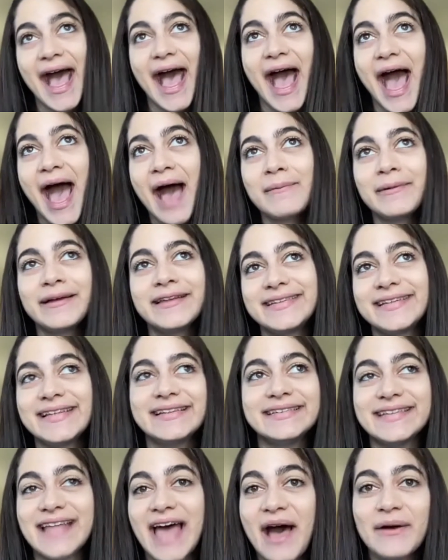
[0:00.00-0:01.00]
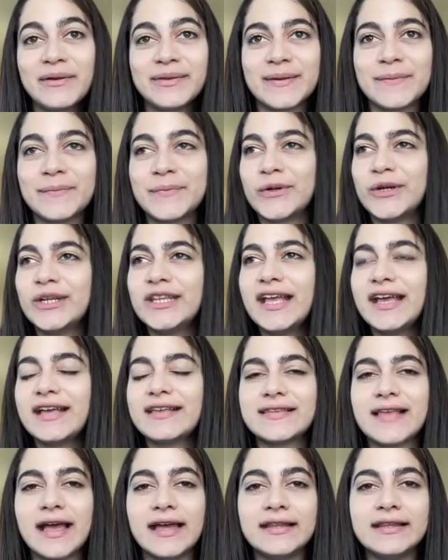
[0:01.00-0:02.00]
up until now, it's a pretty
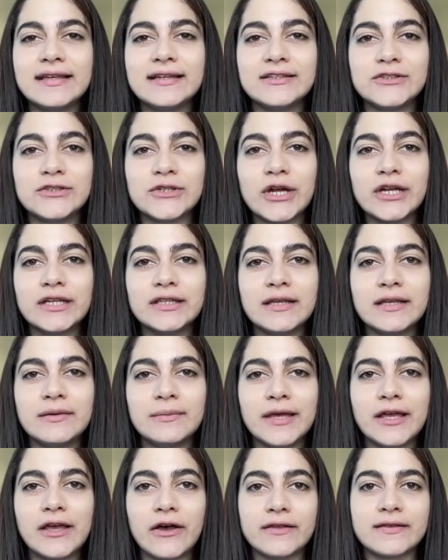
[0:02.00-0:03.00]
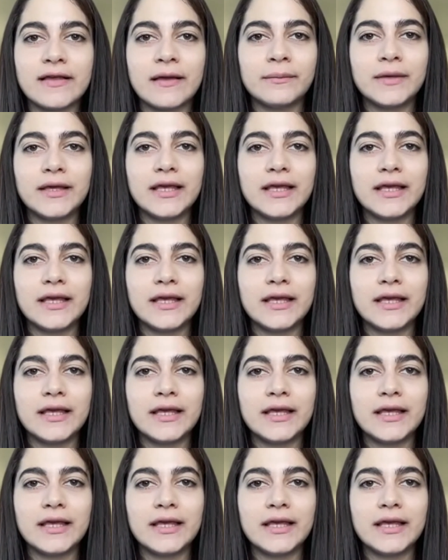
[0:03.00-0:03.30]
exciting journey because